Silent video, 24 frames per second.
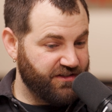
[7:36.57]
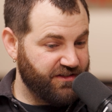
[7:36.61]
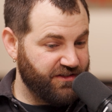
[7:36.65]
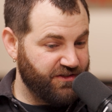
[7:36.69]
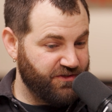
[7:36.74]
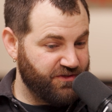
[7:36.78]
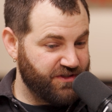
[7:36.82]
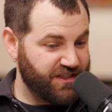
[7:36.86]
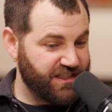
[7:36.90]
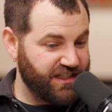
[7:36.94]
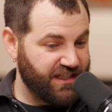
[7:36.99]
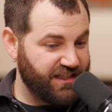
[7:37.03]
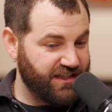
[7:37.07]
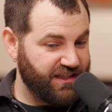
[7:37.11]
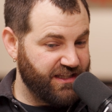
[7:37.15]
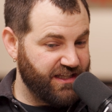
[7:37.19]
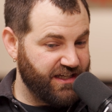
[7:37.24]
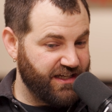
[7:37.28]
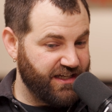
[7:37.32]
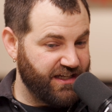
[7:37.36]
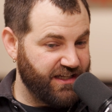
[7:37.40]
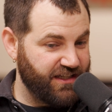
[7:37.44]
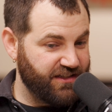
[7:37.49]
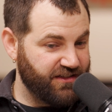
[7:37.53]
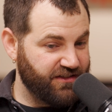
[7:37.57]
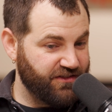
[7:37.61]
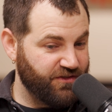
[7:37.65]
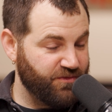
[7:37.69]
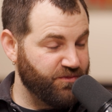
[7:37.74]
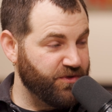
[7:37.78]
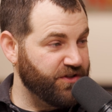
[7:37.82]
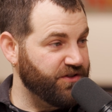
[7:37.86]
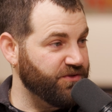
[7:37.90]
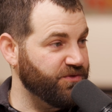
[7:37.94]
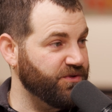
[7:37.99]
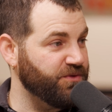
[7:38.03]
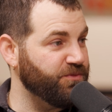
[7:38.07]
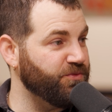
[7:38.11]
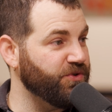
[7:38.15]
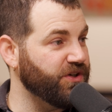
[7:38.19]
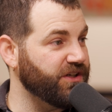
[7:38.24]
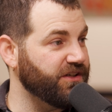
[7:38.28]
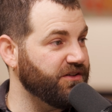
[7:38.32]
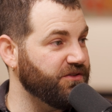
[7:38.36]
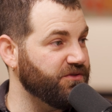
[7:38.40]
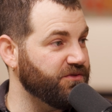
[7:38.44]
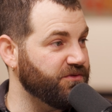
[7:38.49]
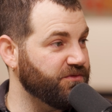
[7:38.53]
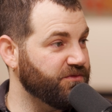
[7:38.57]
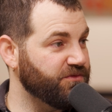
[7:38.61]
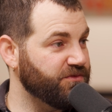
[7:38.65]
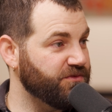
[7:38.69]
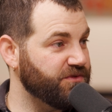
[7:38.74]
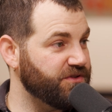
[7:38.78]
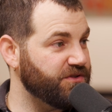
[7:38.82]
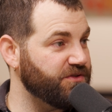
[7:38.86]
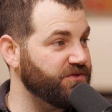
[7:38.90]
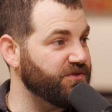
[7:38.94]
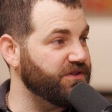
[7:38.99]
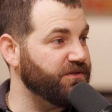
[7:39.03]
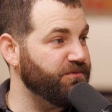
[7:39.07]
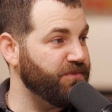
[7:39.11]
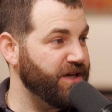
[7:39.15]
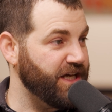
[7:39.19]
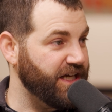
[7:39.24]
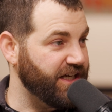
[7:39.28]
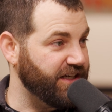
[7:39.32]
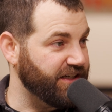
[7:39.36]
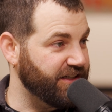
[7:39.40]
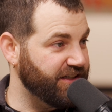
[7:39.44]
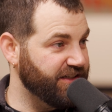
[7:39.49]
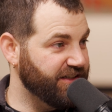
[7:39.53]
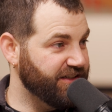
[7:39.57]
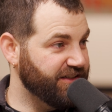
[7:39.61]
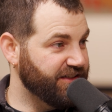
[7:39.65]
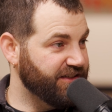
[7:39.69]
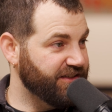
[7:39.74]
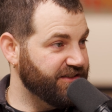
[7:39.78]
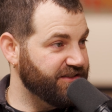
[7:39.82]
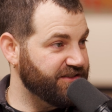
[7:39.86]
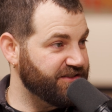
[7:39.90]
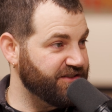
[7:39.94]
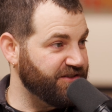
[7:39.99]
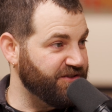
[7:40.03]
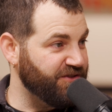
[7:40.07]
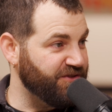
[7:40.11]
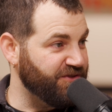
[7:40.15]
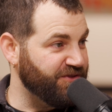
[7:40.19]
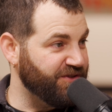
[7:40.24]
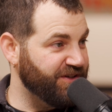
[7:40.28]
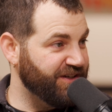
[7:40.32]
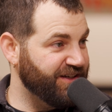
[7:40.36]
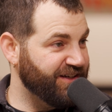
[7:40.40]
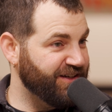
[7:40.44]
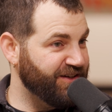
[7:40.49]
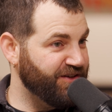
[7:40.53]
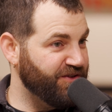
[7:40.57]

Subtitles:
you said that your mother would bring you to the mag. So